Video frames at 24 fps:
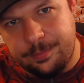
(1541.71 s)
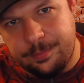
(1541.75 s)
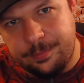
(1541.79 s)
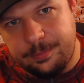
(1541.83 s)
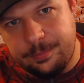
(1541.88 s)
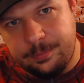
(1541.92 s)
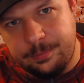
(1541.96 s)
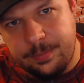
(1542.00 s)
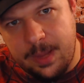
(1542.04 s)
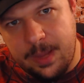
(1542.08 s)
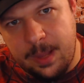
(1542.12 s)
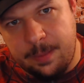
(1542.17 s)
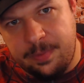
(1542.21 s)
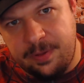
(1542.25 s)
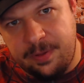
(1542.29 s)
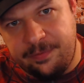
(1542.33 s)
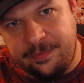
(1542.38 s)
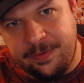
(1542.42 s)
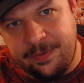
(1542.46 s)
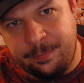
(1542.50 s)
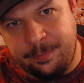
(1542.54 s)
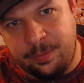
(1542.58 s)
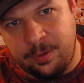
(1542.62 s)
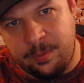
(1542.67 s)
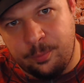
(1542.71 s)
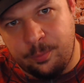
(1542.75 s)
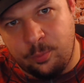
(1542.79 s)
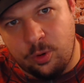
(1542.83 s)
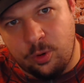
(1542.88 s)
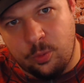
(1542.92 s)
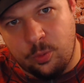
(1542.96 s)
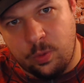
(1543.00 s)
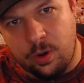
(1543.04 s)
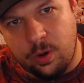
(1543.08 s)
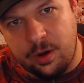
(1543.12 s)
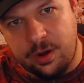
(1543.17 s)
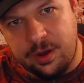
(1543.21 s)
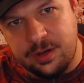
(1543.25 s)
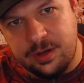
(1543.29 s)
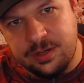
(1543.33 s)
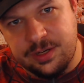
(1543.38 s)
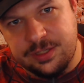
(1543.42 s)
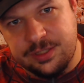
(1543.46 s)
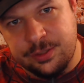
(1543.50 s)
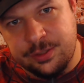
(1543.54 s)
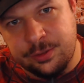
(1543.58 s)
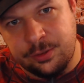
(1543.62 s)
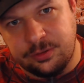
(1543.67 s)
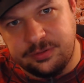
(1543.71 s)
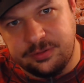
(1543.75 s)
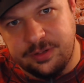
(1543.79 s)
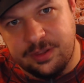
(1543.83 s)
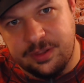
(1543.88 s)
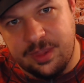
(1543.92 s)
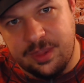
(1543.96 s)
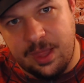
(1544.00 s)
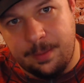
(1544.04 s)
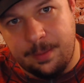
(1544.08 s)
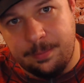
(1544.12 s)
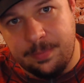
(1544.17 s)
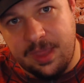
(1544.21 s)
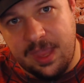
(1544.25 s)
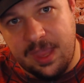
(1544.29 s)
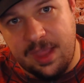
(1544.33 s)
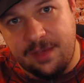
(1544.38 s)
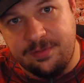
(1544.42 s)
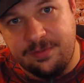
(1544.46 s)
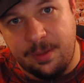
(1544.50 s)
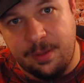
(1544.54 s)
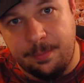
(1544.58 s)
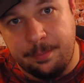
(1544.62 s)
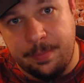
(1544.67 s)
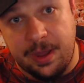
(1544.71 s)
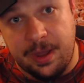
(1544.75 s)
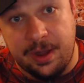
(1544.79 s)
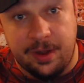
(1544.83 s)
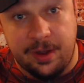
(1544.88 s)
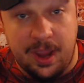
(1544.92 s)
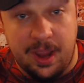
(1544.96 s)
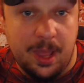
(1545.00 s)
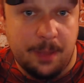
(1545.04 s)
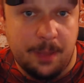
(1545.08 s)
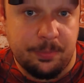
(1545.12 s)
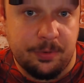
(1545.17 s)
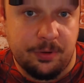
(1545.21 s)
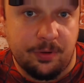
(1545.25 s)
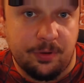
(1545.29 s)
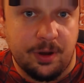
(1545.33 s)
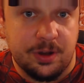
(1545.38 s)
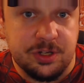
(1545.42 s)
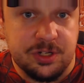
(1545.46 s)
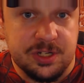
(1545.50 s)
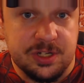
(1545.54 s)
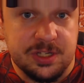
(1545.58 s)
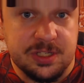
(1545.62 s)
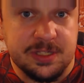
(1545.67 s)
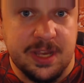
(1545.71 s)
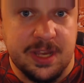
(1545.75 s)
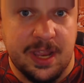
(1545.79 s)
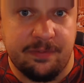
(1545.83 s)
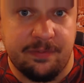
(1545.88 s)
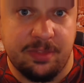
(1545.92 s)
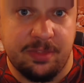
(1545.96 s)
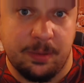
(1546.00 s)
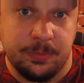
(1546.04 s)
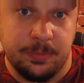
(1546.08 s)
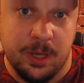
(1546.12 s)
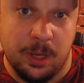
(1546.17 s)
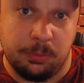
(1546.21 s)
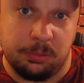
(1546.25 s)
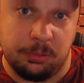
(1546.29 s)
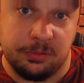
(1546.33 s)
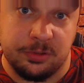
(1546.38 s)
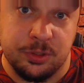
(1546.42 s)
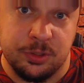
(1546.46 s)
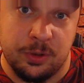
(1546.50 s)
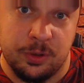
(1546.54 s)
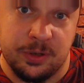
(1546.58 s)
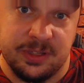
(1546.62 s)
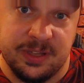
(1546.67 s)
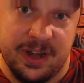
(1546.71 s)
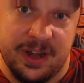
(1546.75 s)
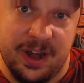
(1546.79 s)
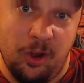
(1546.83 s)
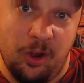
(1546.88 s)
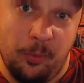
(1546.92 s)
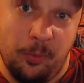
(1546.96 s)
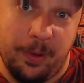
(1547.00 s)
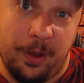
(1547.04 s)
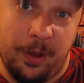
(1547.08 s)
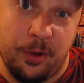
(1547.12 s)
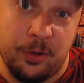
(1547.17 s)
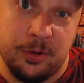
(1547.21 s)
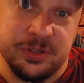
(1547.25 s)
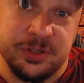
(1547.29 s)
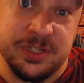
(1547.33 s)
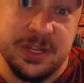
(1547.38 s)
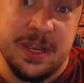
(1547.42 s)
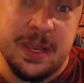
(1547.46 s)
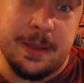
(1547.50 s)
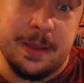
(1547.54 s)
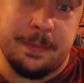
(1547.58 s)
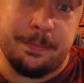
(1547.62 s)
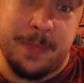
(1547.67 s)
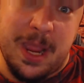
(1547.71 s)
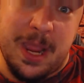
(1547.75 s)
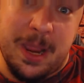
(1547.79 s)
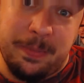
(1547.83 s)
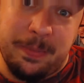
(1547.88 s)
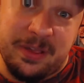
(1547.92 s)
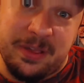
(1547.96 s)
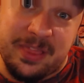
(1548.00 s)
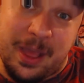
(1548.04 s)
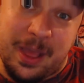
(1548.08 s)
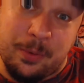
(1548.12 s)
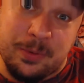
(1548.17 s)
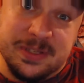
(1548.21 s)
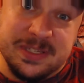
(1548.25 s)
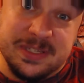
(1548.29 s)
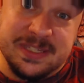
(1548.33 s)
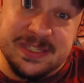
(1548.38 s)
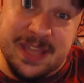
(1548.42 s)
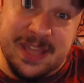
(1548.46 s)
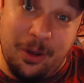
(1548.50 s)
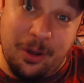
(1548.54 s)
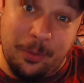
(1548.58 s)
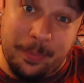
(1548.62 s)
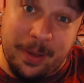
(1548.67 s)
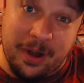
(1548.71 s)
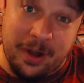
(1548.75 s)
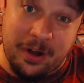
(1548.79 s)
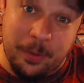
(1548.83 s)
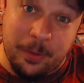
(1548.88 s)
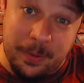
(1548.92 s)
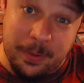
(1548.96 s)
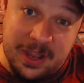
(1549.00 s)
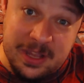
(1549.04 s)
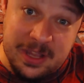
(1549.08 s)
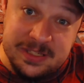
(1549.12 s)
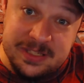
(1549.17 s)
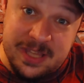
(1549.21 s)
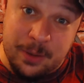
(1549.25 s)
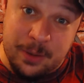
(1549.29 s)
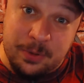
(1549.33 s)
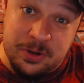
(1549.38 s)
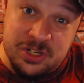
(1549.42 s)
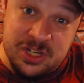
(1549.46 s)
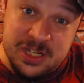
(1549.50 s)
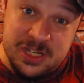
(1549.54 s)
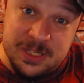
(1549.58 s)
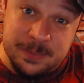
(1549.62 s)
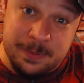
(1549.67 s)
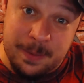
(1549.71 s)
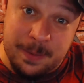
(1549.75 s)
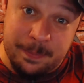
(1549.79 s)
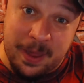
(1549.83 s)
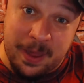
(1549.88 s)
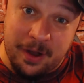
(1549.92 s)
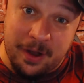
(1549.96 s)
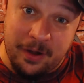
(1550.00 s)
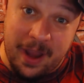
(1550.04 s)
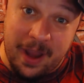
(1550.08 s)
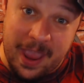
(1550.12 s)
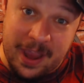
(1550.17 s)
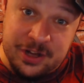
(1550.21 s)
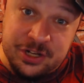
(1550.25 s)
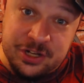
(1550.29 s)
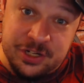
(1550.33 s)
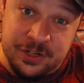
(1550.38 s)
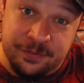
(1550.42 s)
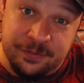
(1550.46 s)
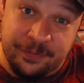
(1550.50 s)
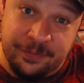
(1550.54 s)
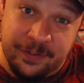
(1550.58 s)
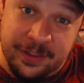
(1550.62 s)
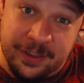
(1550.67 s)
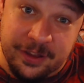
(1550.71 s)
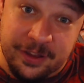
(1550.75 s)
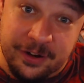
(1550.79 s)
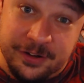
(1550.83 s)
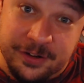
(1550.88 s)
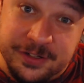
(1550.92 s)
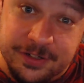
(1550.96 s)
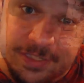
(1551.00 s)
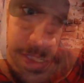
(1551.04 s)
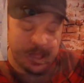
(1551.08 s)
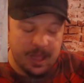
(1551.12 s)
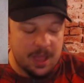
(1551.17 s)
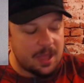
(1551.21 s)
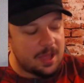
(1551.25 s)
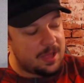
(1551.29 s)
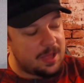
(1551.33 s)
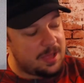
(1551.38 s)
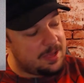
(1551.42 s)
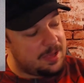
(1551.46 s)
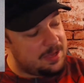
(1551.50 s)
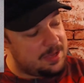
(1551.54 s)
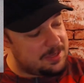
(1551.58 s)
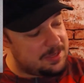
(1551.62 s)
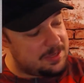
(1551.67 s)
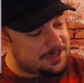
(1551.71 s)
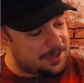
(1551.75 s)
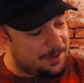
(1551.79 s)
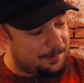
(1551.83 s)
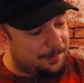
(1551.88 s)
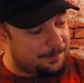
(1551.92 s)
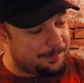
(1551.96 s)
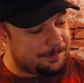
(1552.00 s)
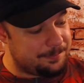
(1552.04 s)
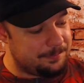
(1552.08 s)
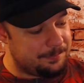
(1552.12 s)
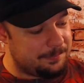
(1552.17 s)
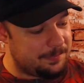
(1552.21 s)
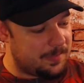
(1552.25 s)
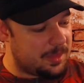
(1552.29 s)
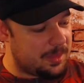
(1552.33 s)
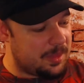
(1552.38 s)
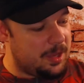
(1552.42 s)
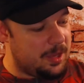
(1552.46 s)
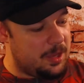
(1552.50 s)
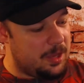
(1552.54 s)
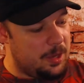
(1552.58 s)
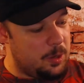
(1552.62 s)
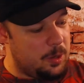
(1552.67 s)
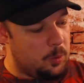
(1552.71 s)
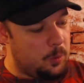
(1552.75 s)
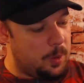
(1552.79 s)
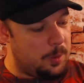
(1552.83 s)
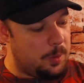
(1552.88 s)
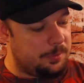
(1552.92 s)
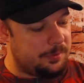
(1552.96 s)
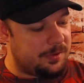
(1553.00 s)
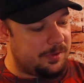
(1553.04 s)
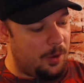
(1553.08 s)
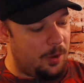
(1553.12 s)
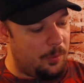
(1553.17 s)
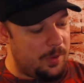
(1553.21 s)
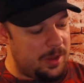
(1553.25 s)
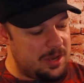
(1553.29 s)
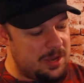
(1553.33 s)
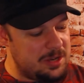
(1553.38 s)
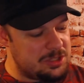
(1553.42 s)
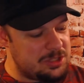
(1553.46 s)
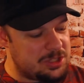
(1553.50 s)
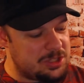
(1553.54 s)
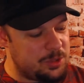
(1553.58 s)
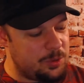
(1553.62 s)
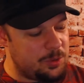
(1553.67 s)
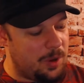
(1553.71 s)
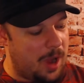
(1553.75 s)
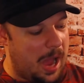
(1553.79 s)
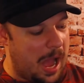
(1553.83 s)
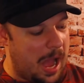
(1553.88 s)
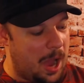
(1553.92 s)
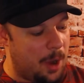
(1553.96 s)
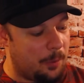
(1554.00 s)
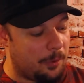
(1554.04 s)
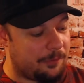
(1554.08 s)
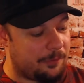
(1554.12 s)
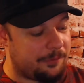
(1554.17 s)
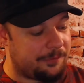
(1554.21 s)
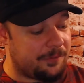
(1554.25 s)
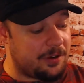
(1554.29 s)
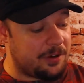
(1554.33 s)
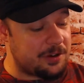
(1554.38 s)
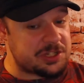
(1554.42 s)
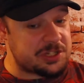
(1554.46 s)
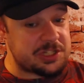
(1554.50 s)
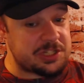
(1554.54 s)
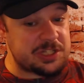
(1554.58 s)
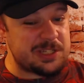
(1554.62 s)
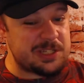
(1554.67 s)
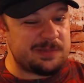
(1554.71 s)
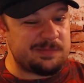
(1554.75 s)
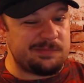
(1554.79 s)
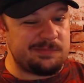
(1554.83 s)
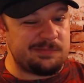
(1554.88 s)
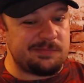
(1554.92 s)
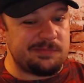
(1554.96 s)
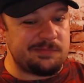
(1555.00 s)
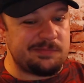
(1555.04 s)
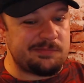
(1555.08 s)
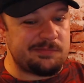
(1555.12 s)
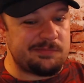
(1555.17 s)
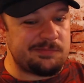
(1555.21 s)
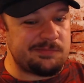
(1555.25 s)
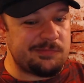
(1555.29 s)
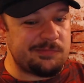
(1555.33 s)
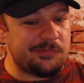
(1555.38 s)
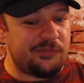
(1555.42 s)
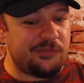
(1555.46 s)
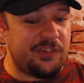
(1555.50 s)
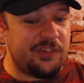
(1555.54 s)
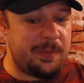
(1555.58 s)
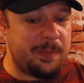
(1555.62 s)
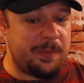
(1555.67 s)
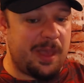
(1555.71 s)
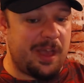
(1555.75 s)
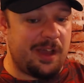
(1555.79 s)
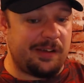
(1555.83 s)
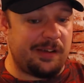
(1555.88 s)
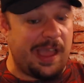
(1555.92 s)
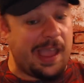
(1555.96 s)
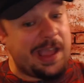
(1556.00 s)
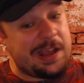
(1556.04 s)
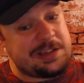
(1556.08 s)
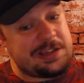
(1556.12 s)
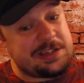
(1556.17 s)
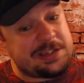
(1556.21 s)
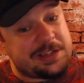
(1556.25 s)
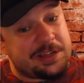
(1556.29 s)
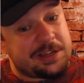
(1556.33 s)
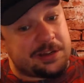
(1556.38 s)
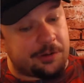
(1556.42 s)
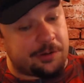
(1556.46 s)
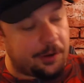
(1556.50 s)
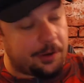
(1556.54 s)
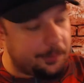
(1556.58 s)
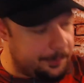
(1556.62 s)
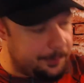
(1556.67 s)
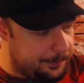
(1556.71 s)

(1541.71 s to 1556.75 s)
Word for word: Maybe if you put more work into tooling them, gave them better ab crunches, gave them double-jointed elbows, maybe they would sell better because they would just be better action figures. So, we will go into our first female anti-hero,